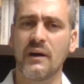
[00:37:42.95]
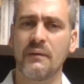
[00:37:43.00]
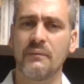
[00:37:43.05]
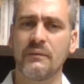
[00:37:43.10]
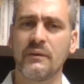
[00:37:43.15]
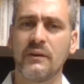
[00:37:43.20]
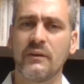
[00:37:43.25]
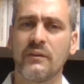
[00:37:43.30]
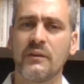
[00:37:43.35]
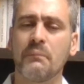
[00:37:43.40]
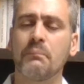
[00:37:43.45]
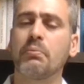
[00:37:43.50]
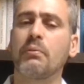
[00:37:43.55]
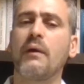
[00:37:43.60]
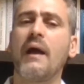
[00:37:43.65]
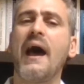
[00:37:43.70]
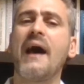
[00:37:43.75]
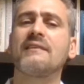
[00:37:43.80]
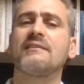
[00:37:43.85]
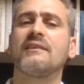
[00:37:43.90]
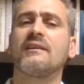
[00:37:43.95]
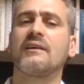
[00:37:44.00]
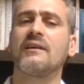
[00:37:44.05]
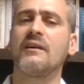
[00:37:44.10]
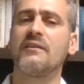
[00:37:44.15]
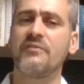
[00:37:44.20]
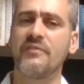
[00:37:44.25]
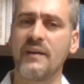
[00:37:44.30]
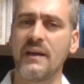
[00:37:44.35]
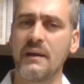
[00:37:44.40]
they're the
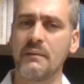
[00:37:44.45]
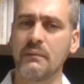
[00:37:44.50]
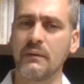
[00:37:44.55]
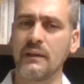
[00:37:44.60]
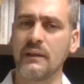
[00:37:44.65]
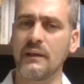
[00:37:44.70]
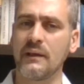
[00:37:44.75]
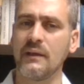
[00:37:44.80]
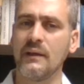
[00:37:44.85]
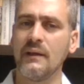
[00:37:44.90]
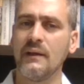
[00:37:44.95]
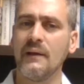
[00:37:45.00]
brassica family,